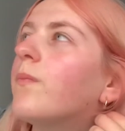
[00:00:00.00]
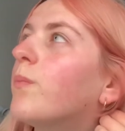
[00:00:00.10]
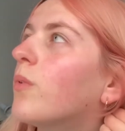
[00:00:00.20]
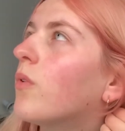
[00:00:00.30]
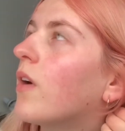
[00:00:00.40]

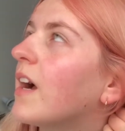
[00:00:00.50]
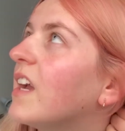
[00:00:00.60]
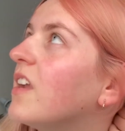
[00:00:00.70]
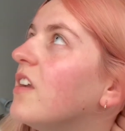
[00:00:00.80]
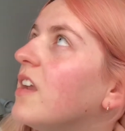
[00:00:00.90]
bright
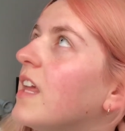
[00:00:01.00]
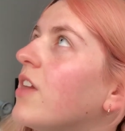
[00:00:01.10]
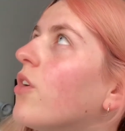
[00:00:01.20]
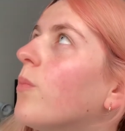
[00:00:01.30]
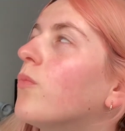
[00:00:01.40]

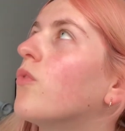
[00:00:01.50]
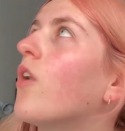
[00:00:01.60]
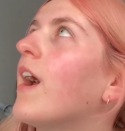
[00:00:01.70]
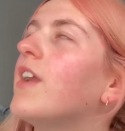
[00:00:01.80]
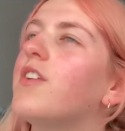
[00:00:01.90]
neon
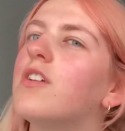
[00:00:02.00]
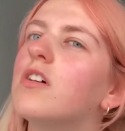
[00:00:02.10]
red.